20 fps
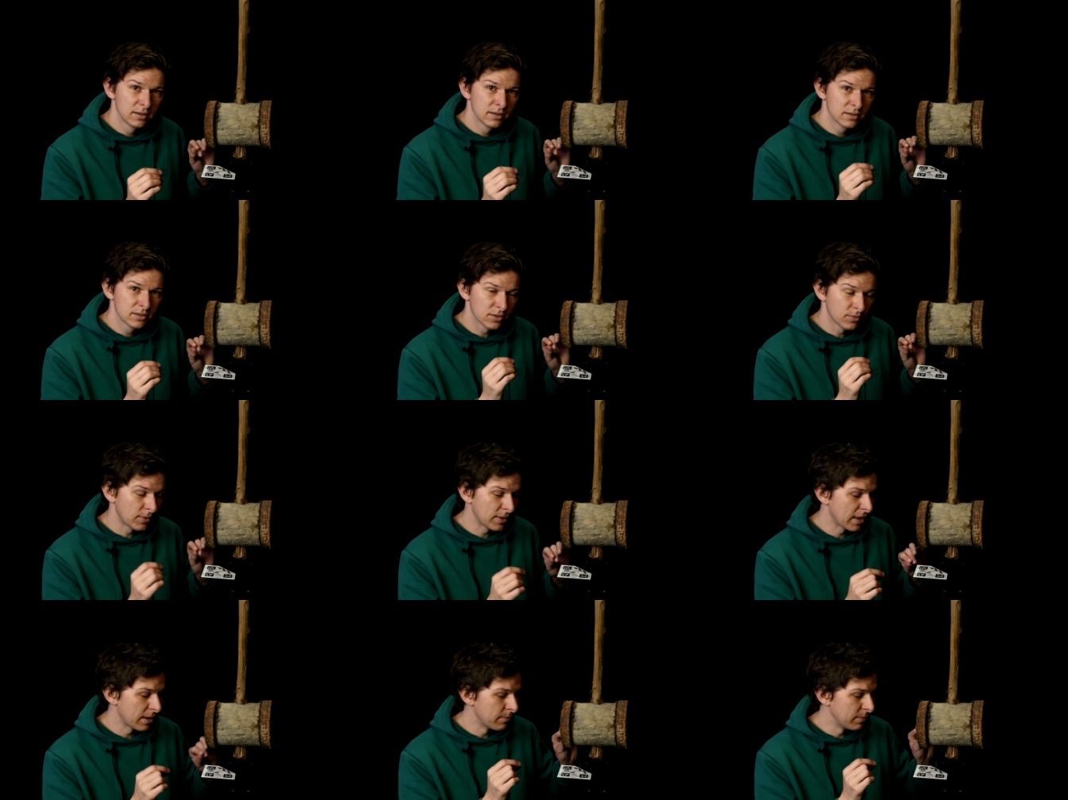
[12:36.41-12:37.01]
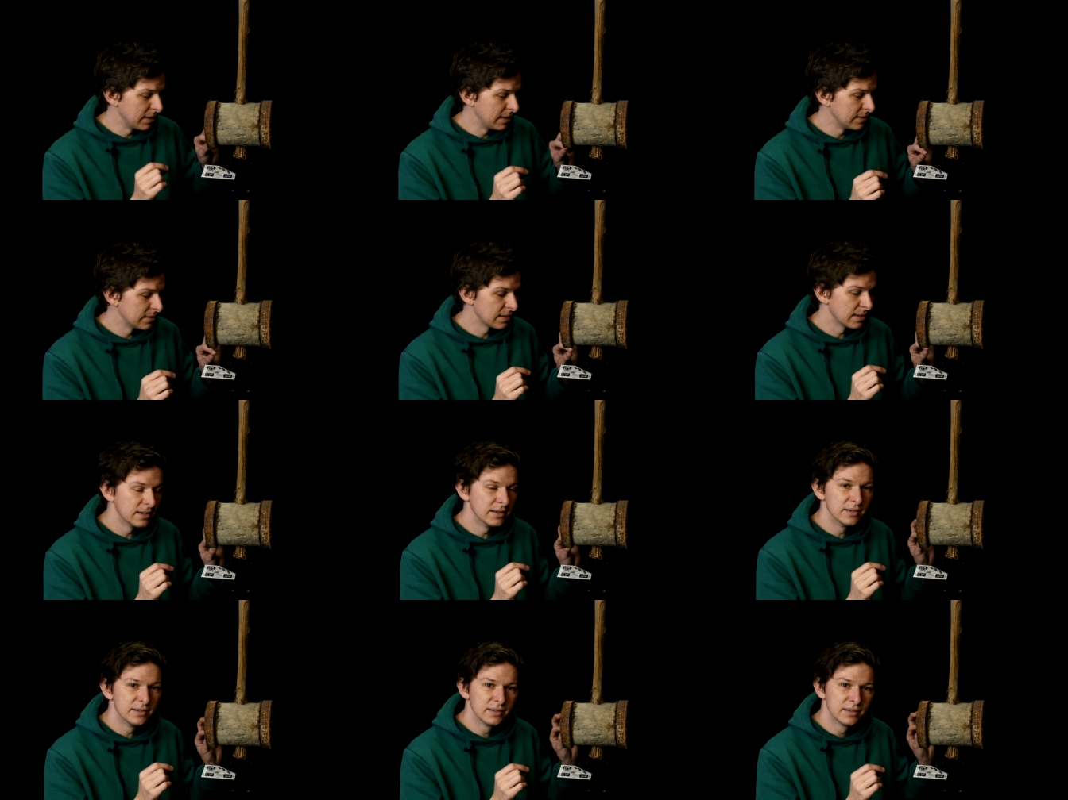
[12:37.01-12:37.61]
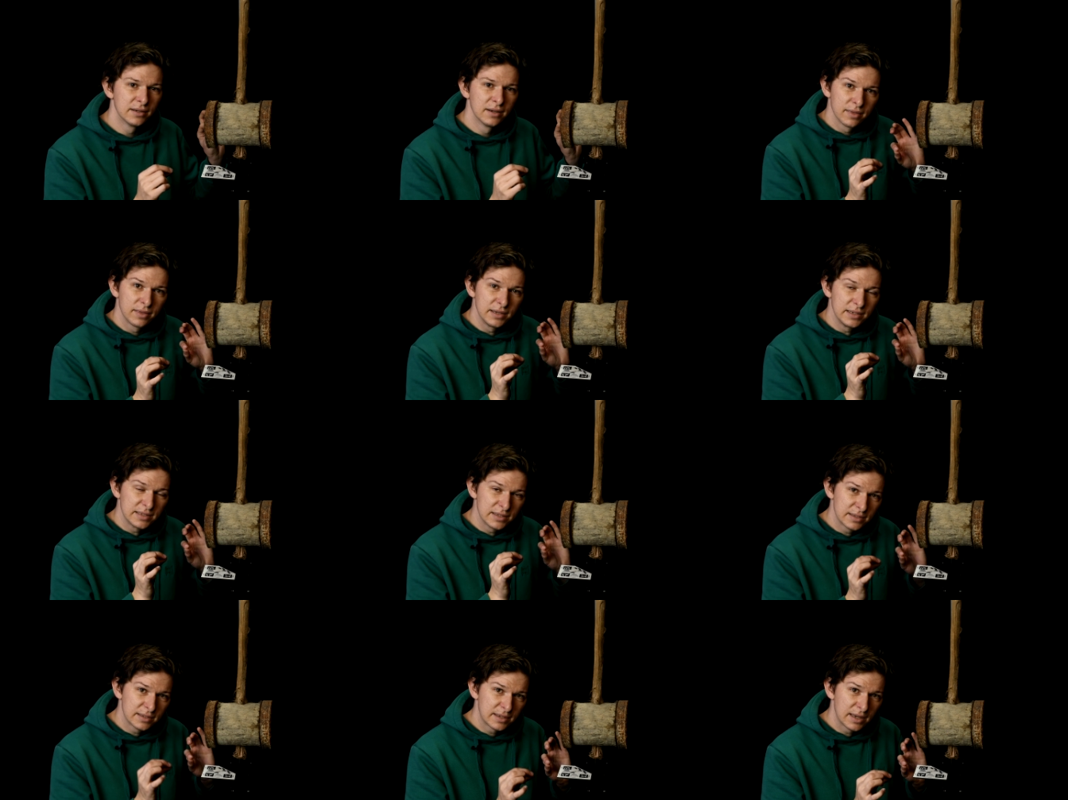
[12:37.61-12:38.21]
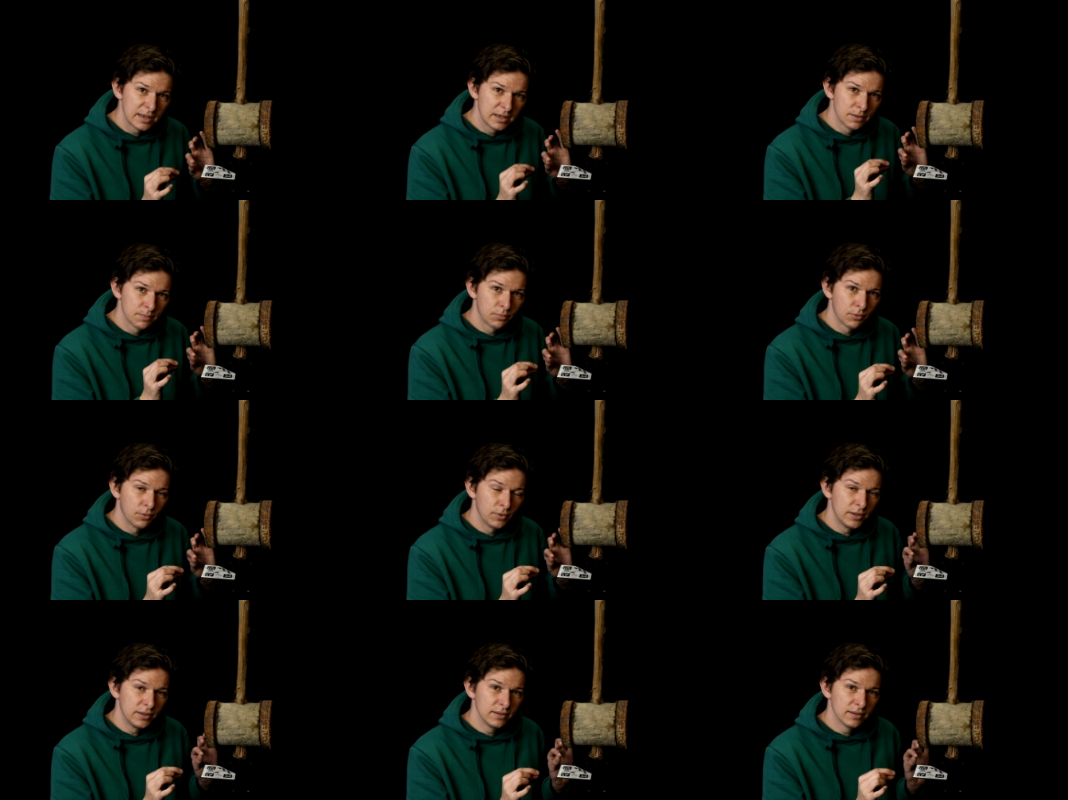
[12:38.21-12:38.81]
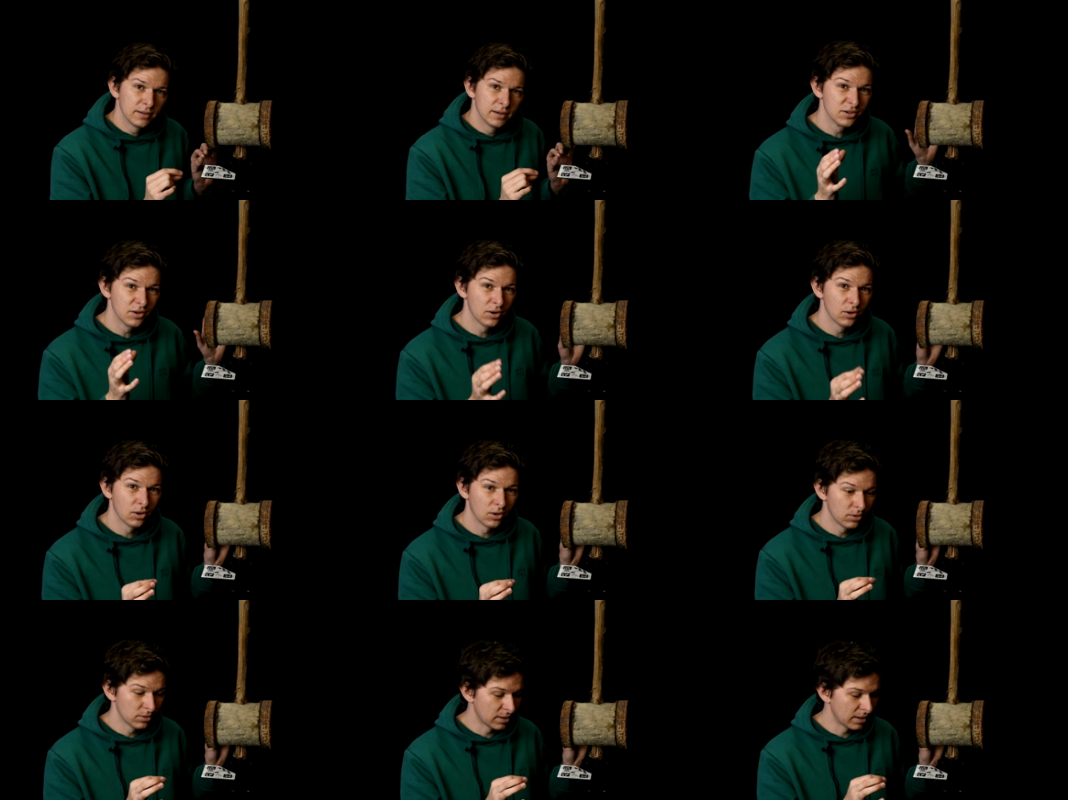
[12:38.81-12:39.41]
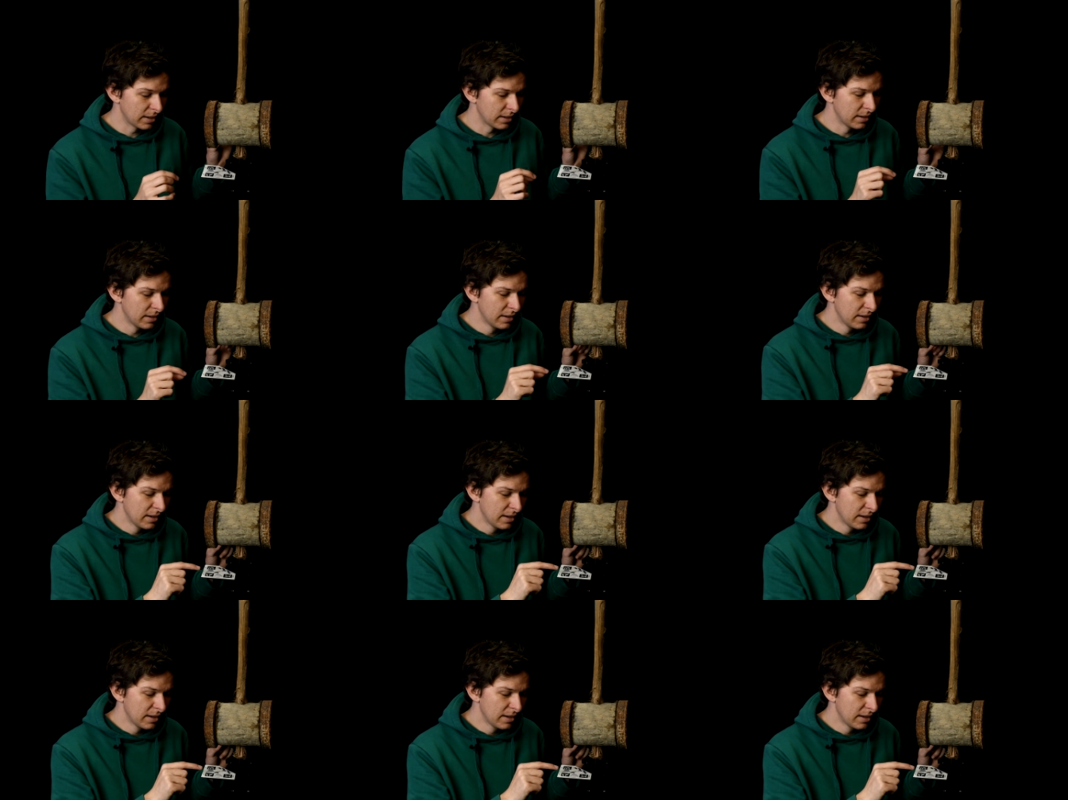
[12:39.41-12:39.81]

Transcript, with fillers: So what that means is the center point is no longer